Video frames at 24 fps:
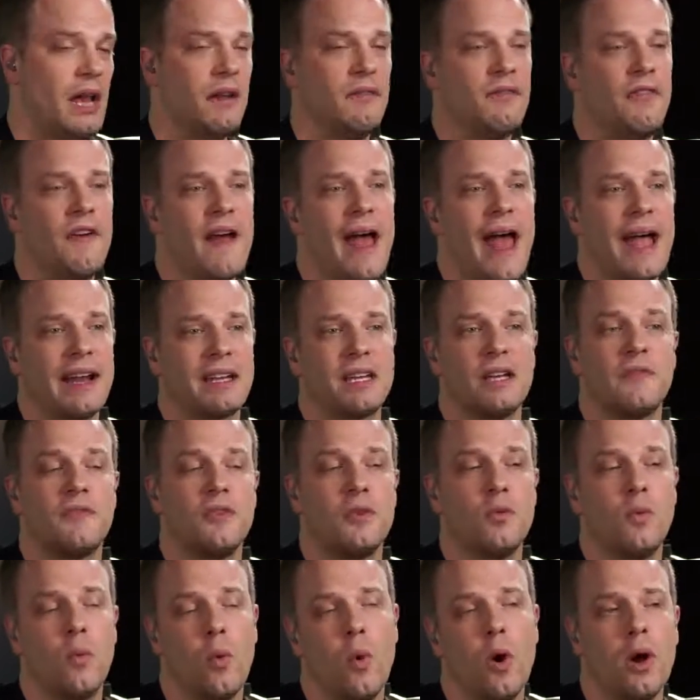In fact, if
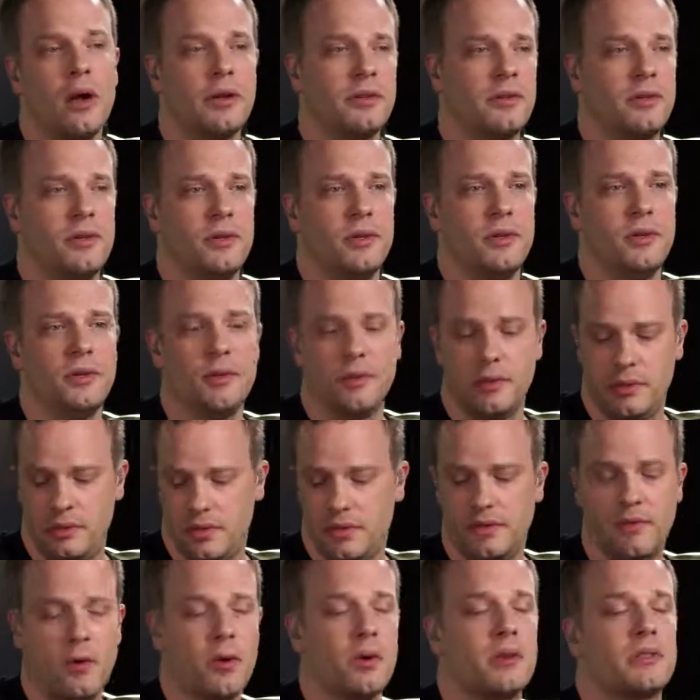you want to
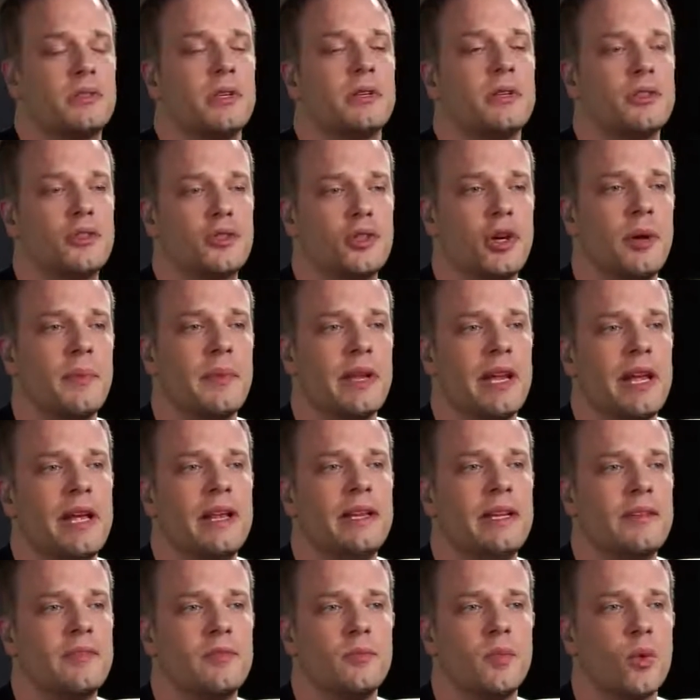focus on your strumming
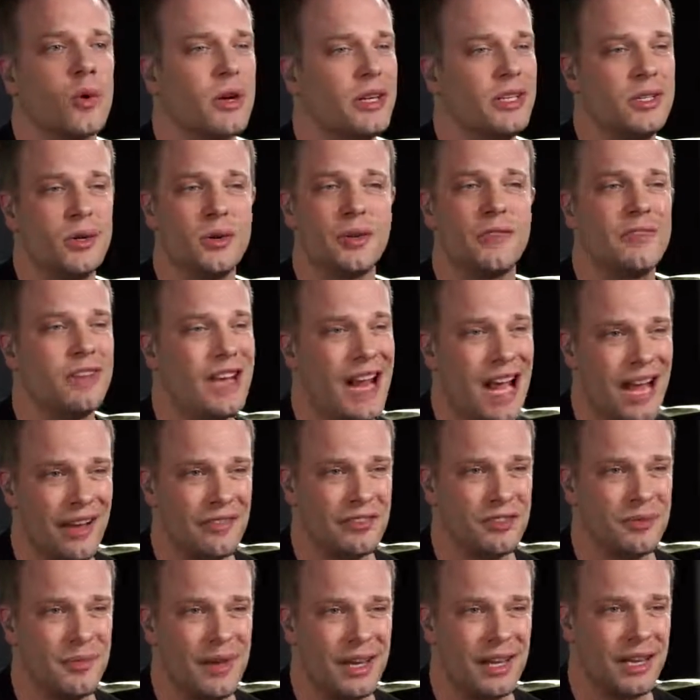hand even more, you don't even
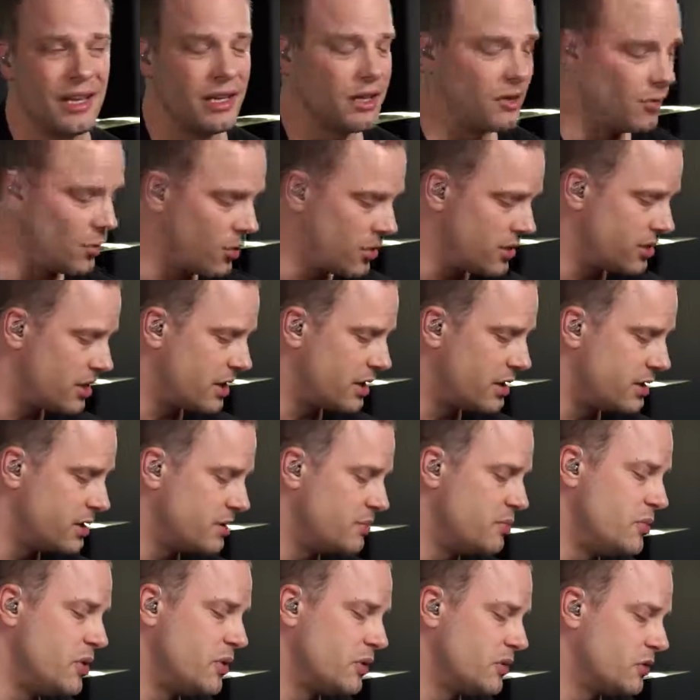have to make any chords. You can
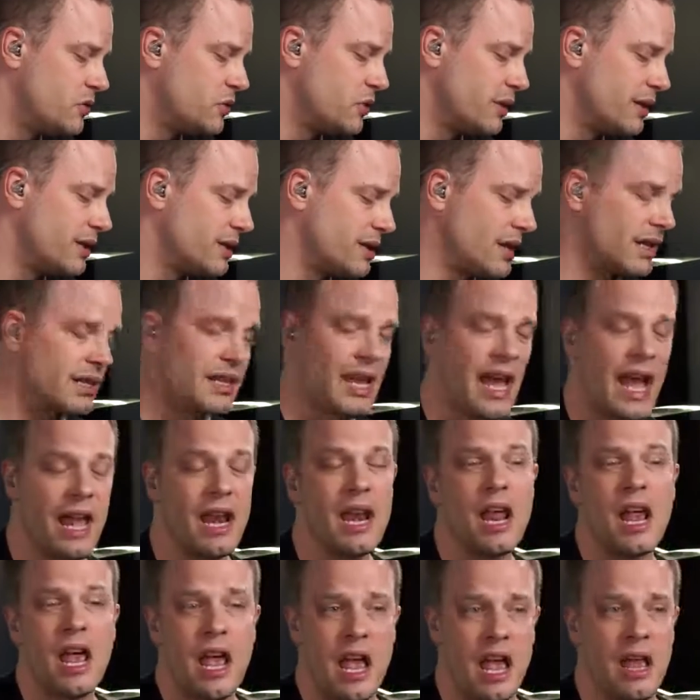just mute the strings like
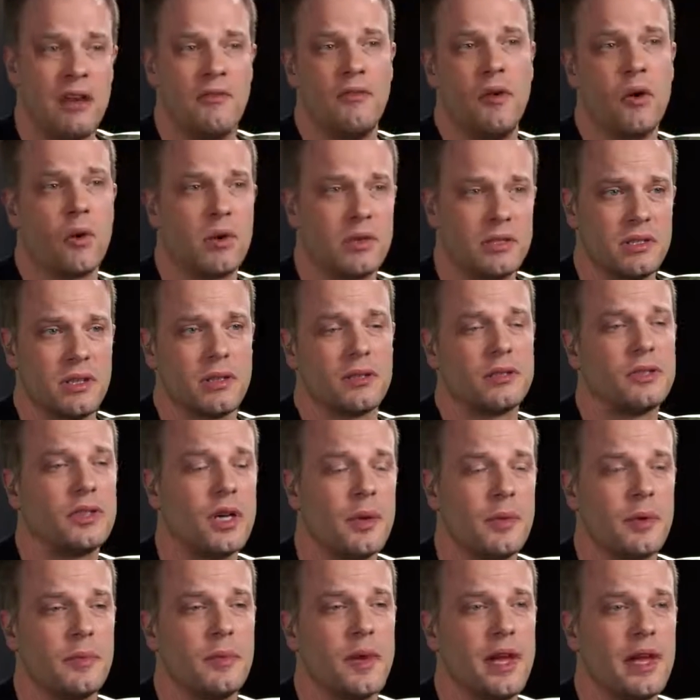that and focus on the
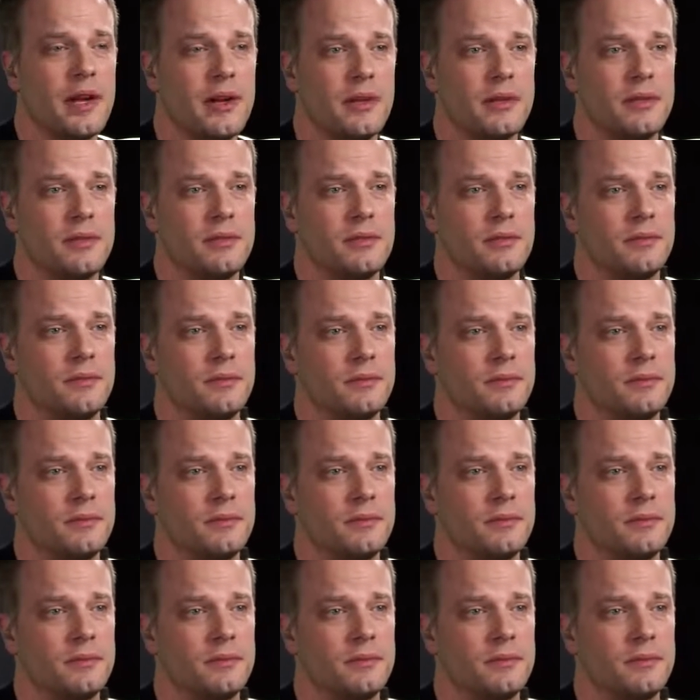strumming patterns.